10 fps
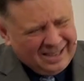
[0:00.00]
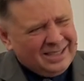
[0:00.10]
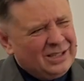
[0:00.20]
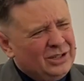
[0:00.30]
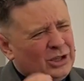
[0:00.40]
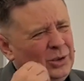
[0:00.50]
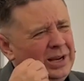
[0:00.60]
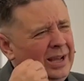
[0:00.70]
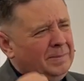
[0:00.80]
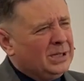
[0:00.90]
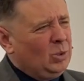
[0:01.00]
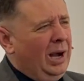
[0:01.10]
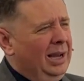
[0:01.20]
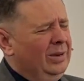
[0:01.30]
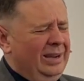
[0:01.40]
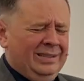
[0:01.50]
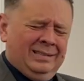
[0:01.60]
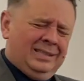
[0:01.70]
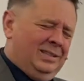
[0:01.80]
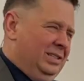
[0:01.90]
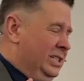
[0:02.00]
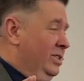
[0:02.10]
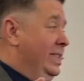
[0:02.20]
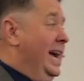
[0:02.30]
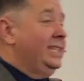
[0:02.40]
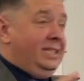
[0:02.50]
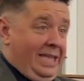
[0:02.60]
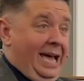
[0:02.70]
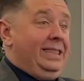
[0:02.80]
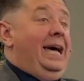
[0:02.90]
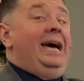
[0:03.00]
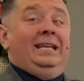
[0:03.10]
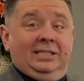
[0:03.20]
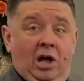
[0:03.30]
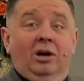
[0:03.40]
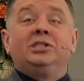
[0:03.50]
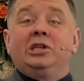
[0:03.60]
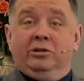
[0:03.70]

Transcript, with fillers: So you chew it up, swallow. Uh, uh, so, so that's that. That is also